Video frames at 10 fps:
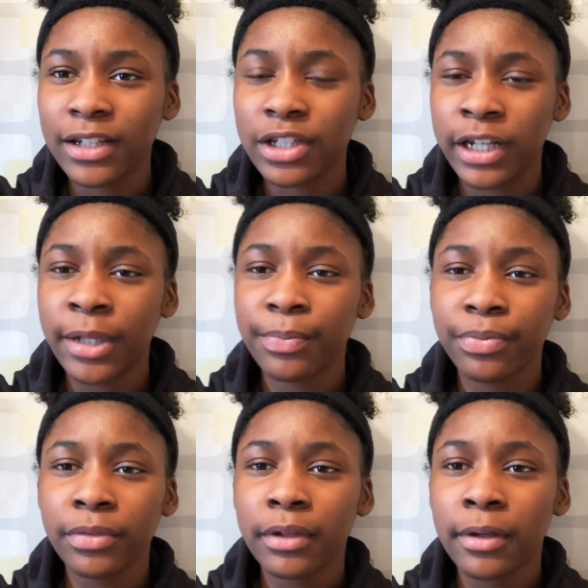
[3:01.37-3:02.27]
it,
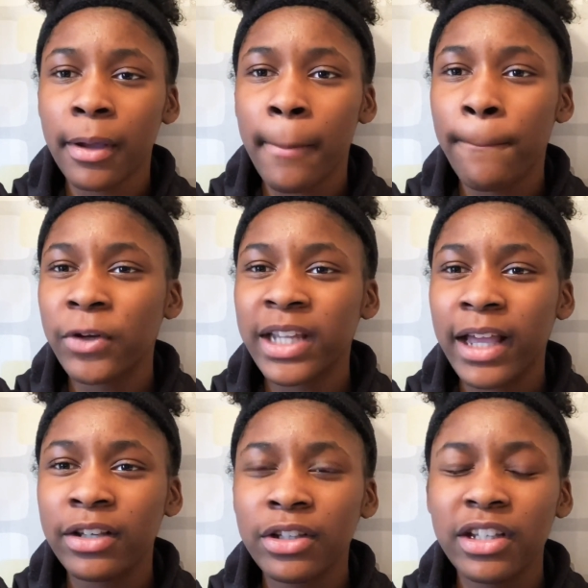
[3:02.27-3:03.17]
but
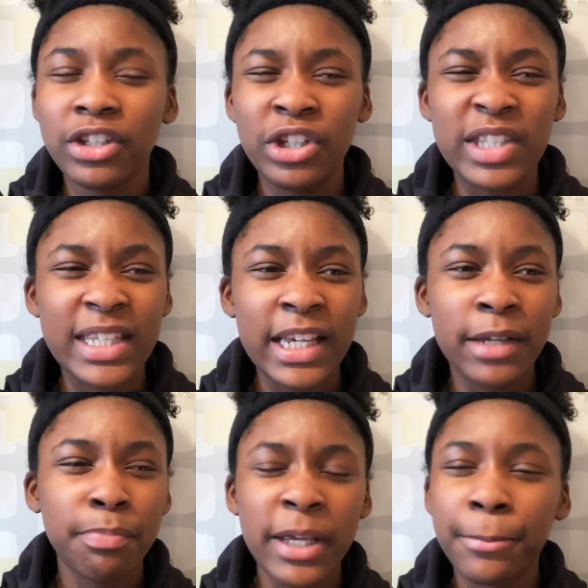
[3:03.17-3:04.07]
then you see
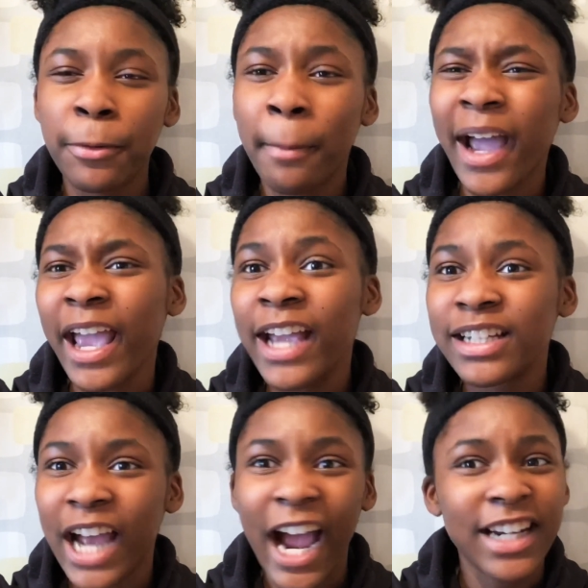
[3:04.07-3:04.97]
people my age
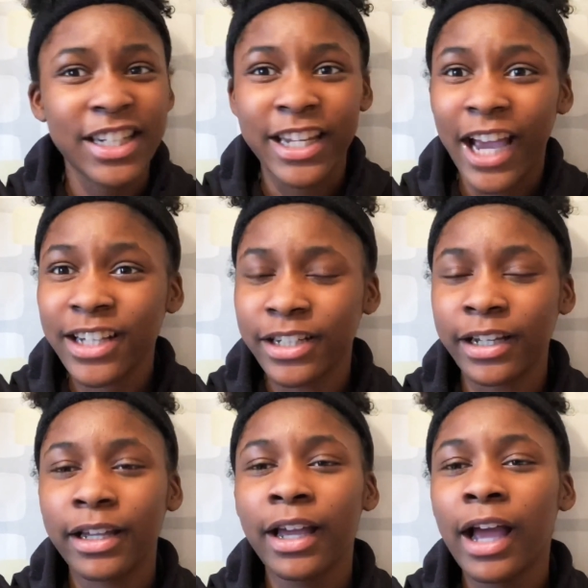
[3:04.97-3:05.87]
actually catching
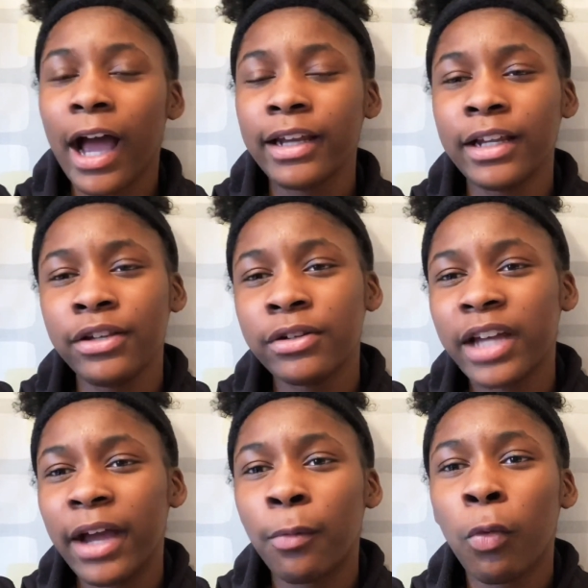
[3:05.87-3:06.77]
it, and then you're
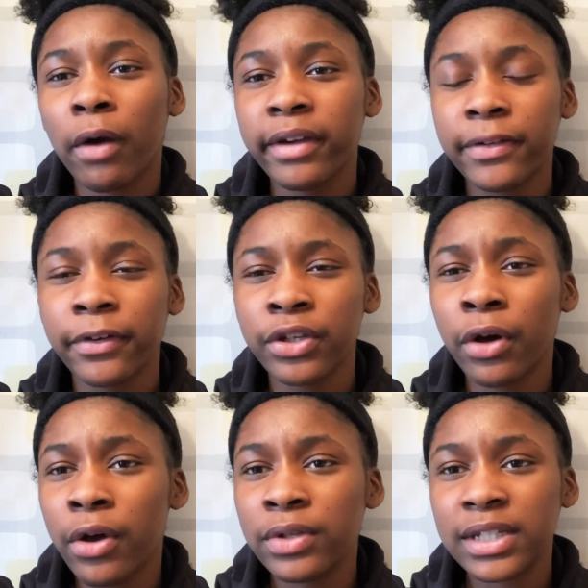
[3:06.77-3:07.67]
getting worried for your
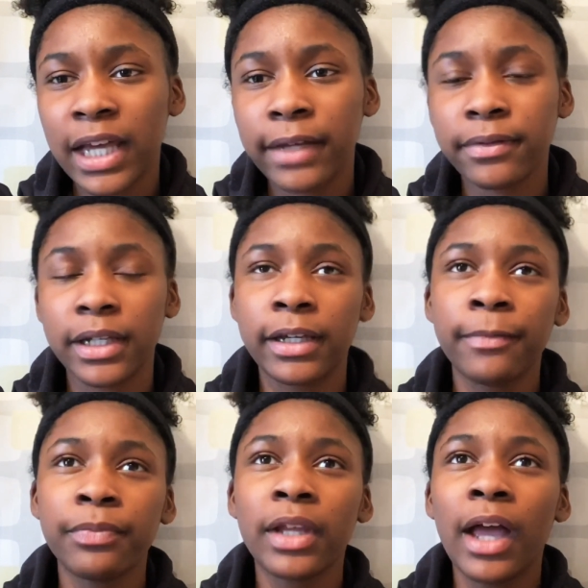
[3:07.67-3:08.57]
own safety,
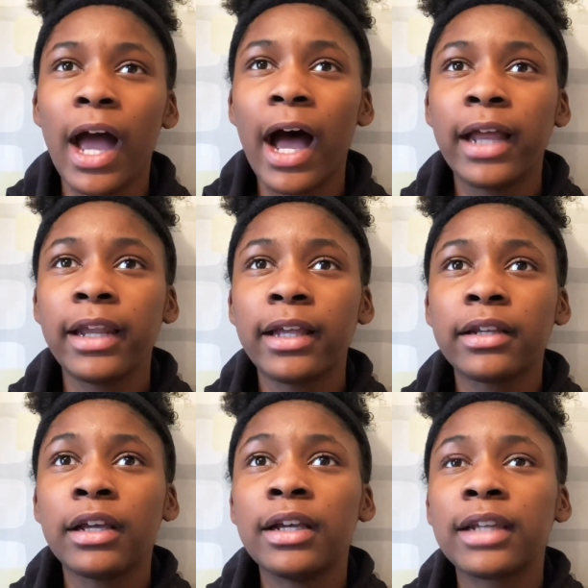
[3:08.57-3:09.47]
and then
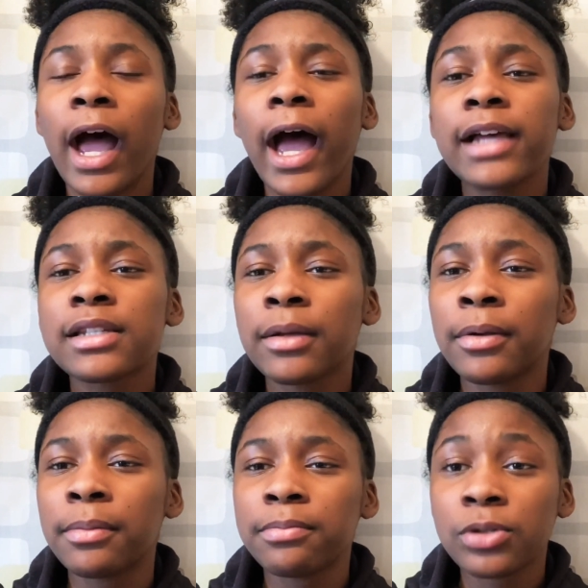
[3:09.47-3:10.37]
that has
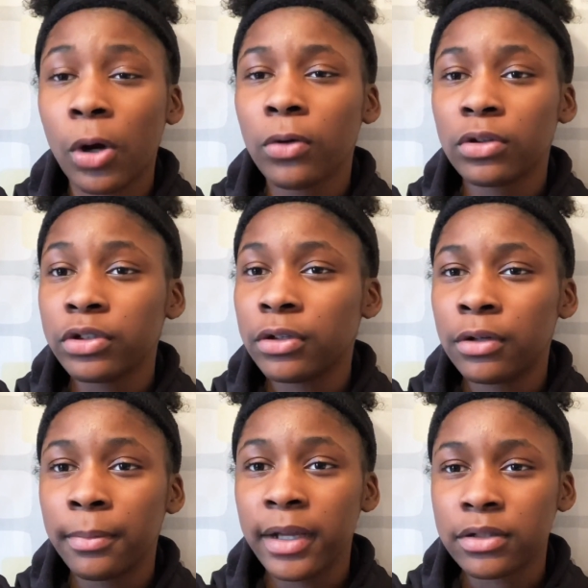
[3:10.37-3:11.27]
a toll on your
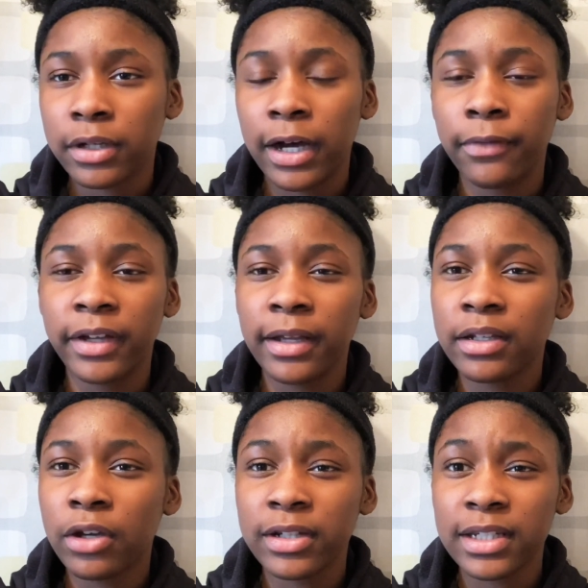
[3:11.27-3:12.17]
mental health,
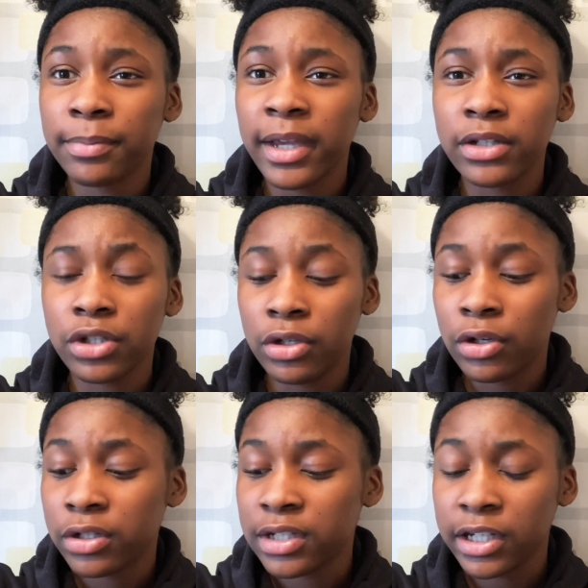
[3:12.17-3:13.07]
because it makes you
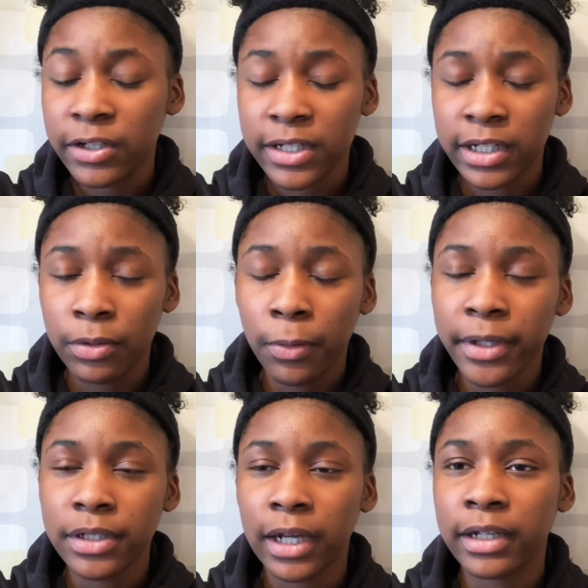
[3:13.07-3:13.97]
continuously
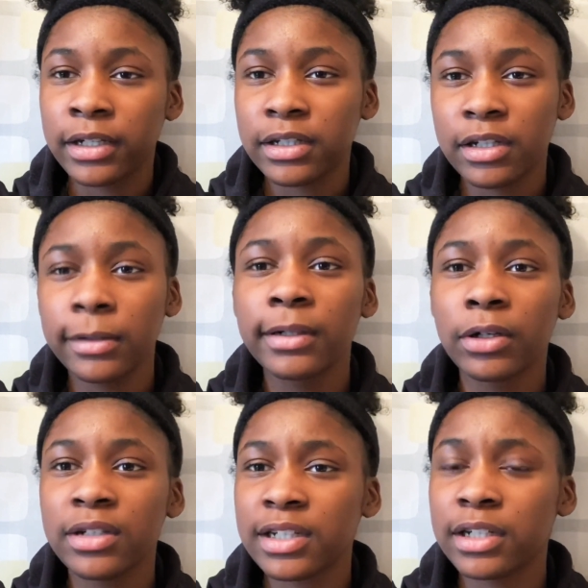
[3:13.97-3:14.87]
wonder and
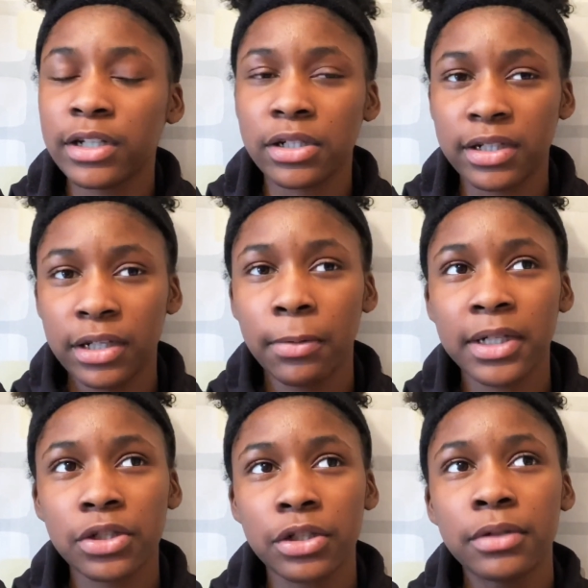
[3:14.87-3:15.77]
continuously
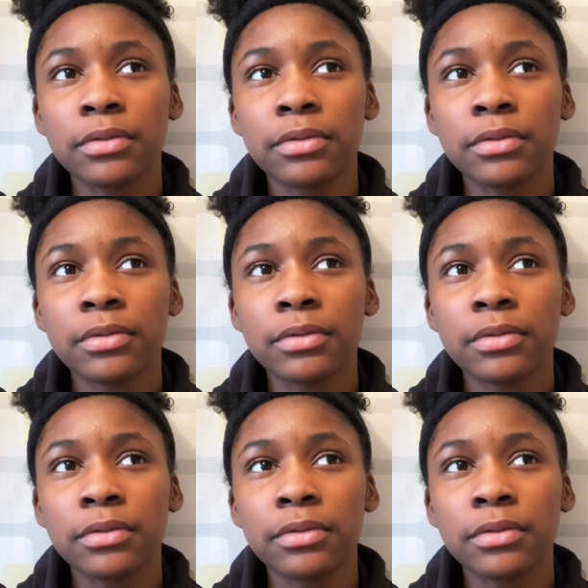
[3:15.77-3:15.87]
question.